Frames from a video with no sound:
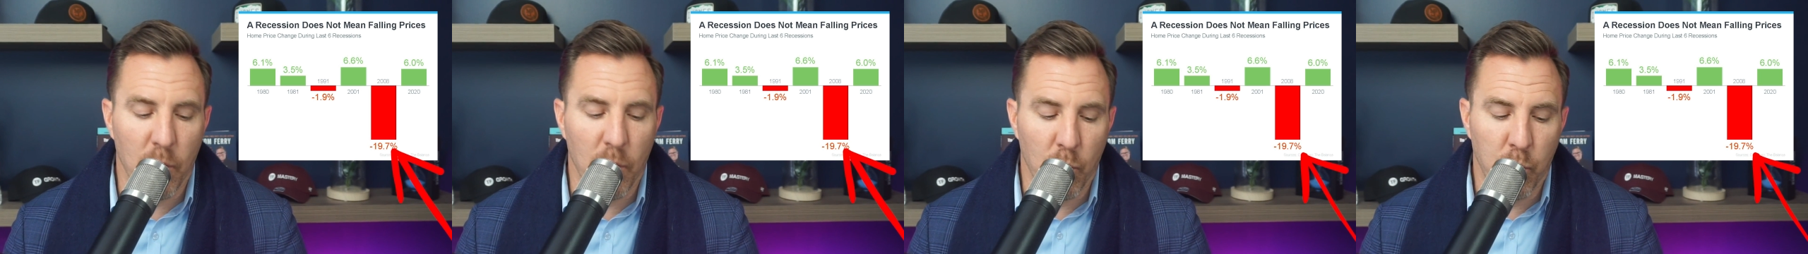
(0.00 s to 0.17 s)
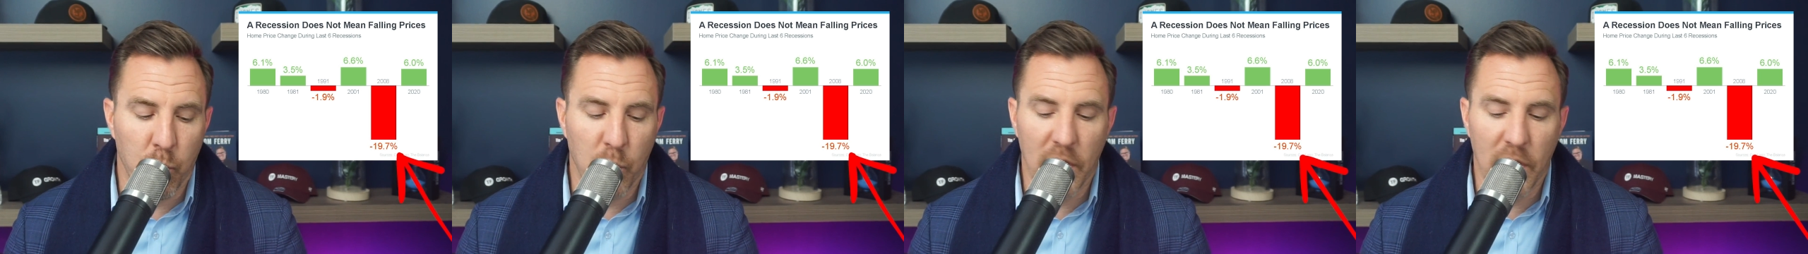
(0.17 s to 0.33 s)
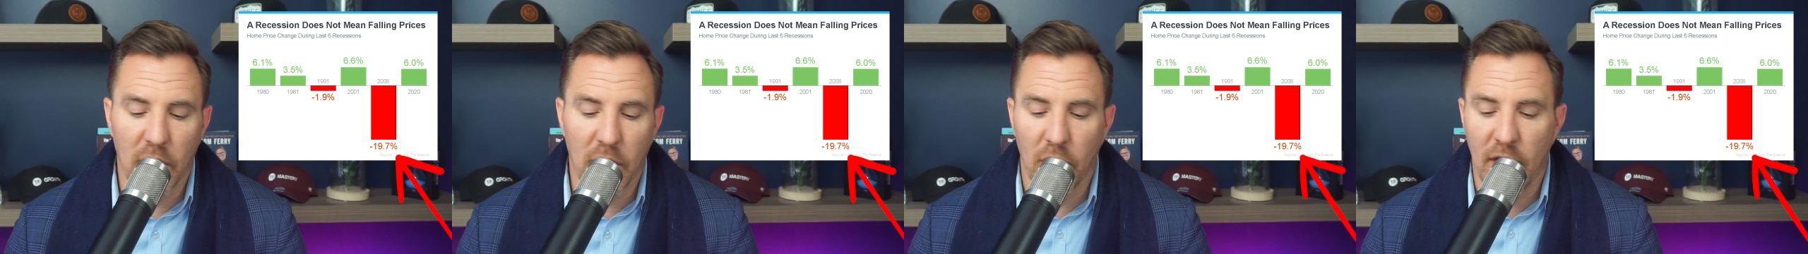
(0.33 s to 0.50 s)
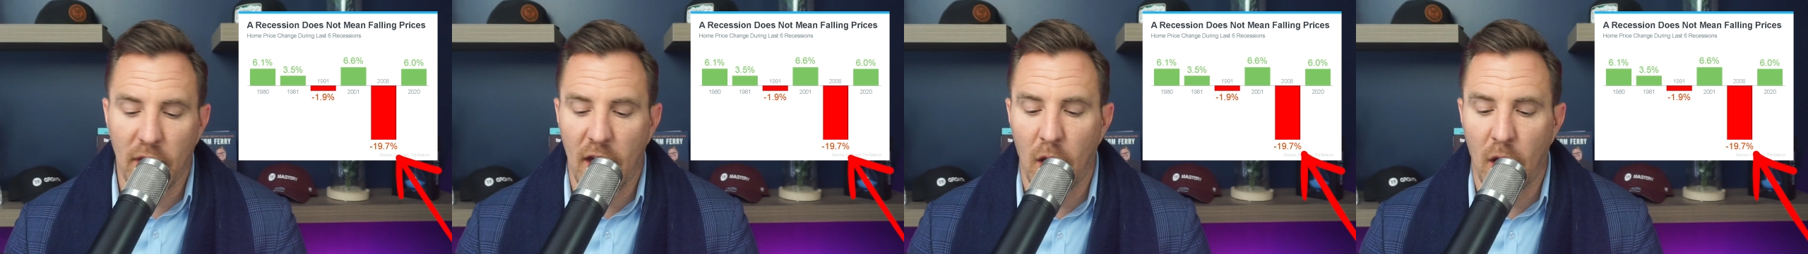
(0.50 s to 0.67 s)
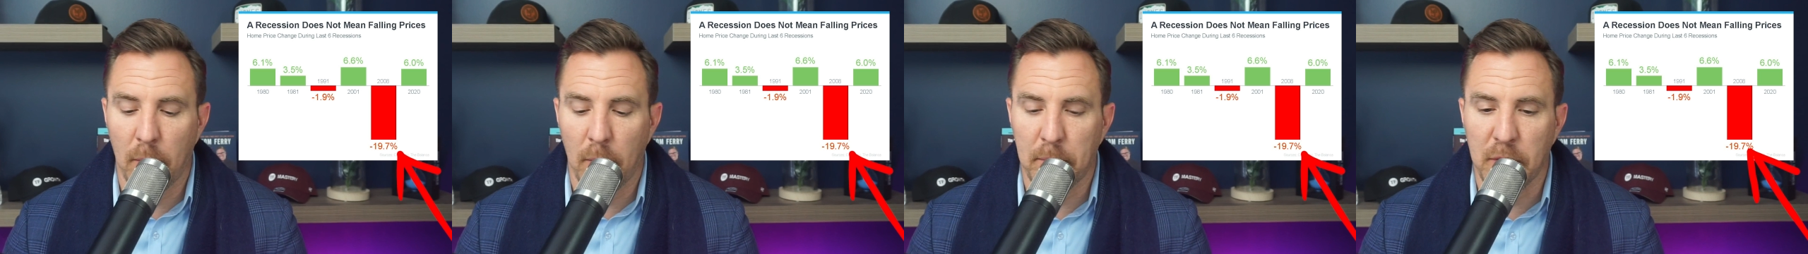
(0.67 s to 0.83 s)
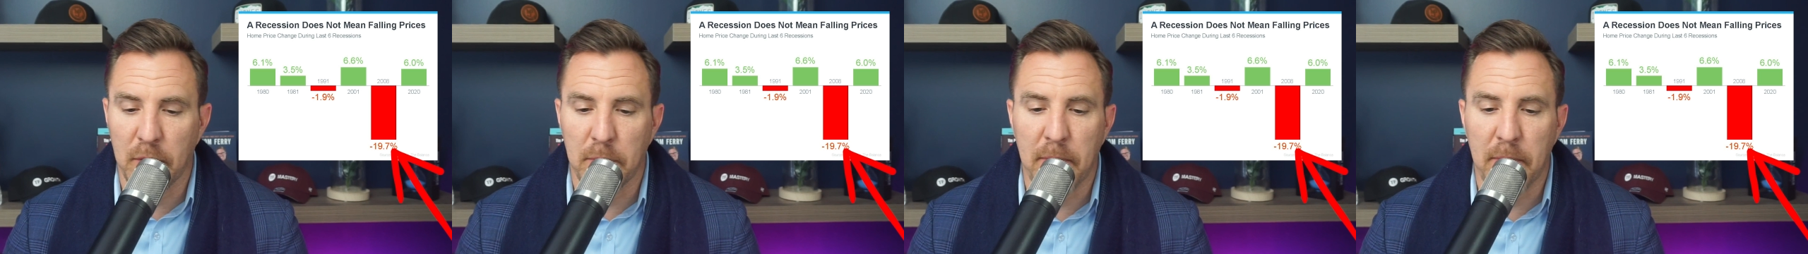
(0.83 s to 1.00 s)
will
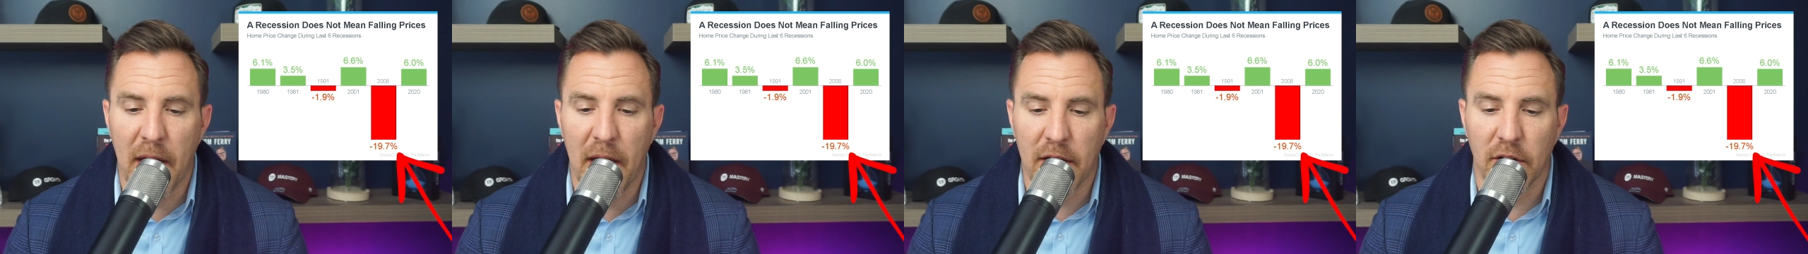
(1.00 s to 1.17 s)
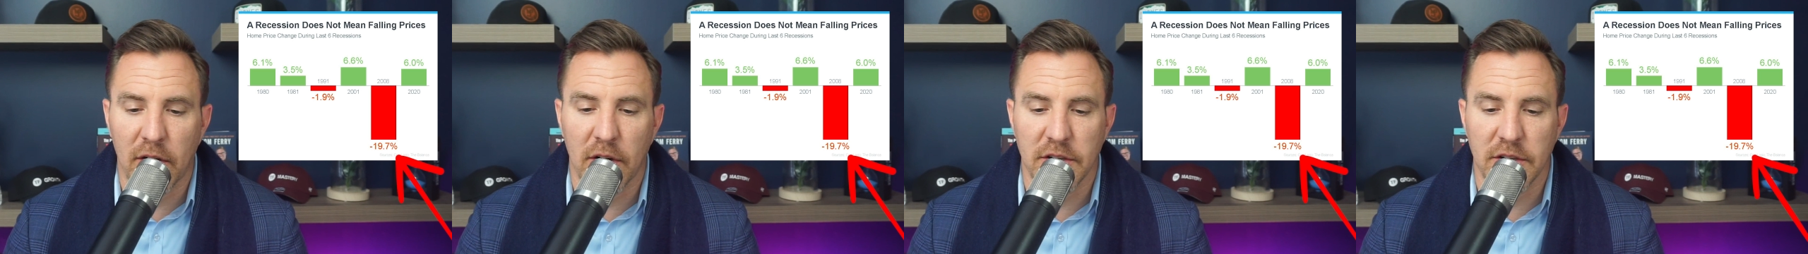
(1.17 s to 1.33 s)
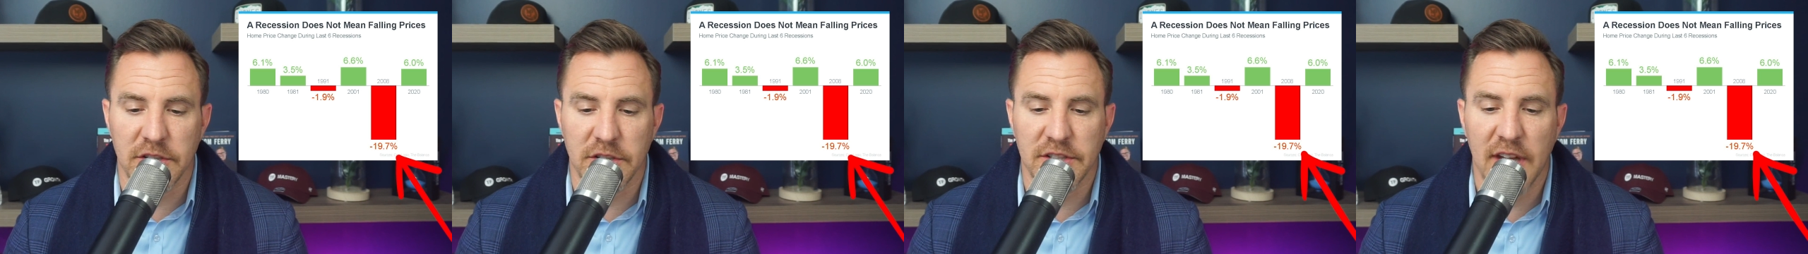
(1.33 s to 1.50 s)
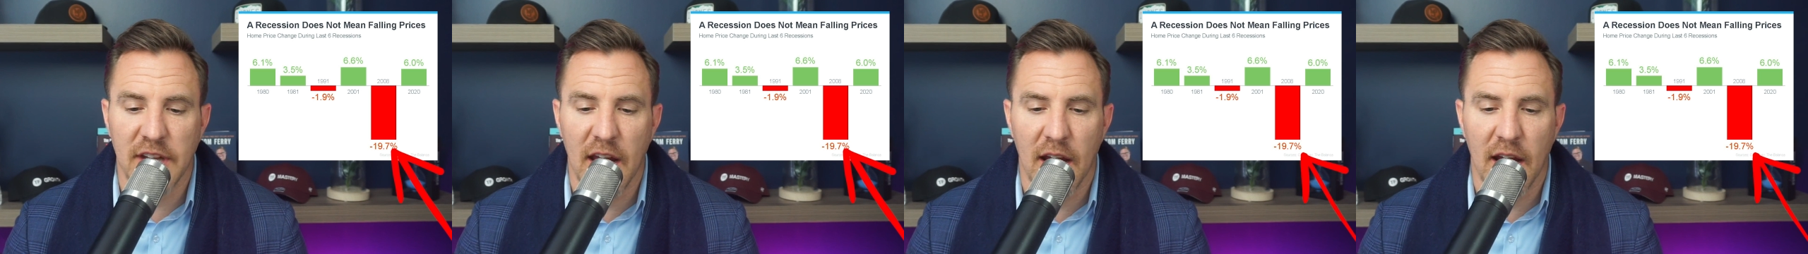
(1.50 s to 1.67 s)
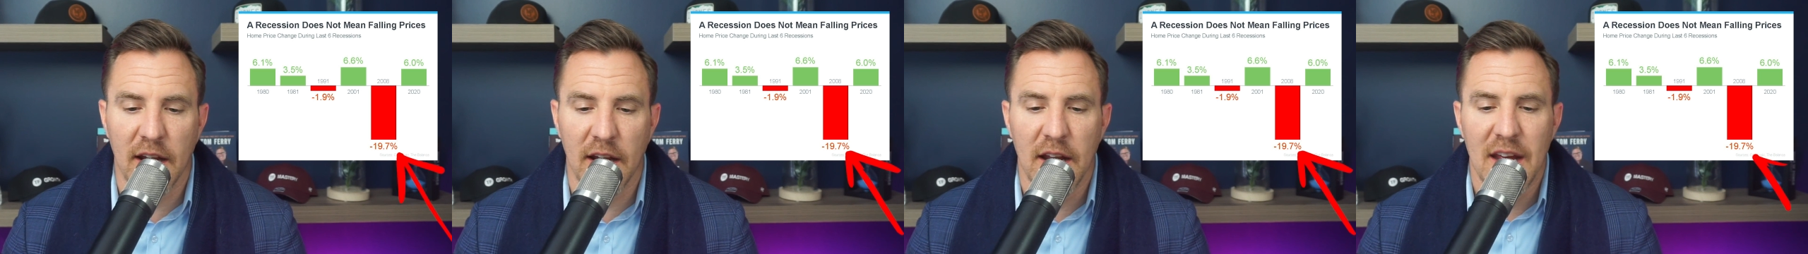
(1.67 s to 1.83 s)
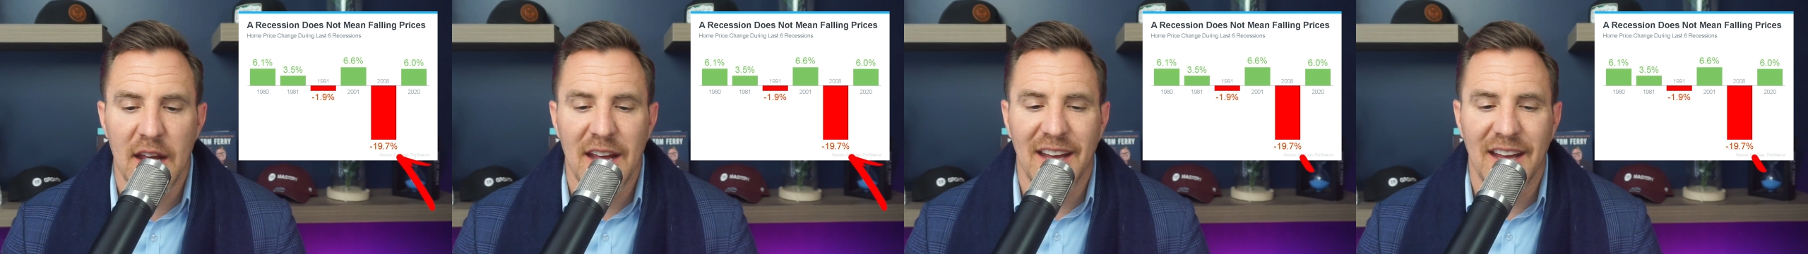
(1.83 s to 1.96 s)
help you better understand